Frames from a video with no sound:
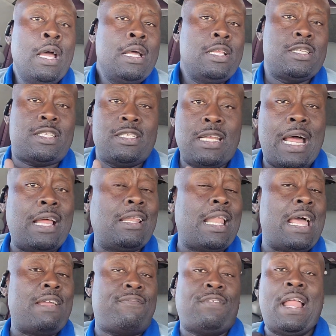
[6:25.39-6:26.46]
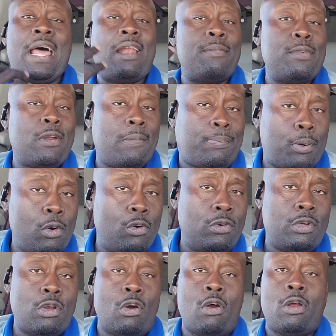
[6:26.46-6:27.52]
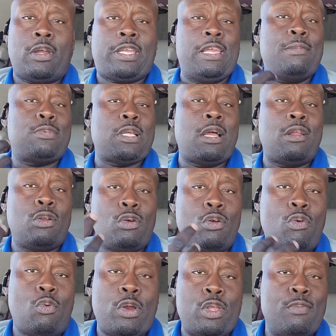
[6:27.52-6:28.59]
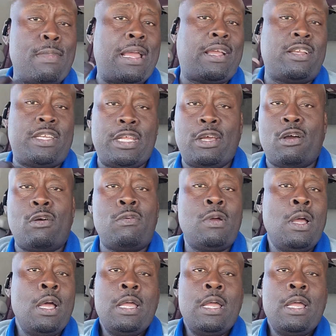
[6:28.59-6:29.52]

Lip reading: This is not like Vladimir Putin or Kim Jong-un where you make a deal.